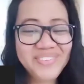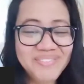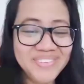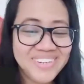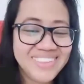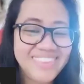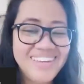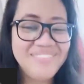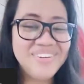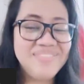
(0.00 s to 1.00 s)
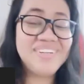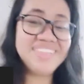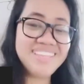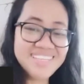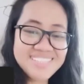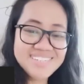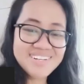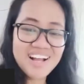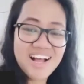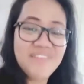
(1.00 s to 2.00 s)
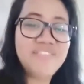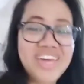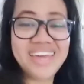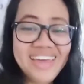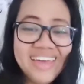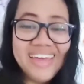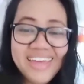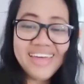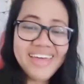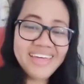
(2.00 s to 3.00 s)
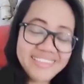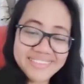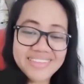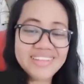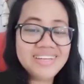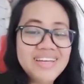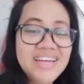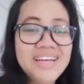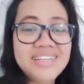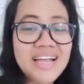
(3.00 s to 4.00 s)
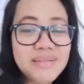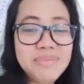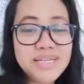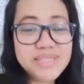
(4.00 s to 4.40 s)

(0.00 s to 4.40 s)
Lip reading: birthday! More birthdays to come. And God bless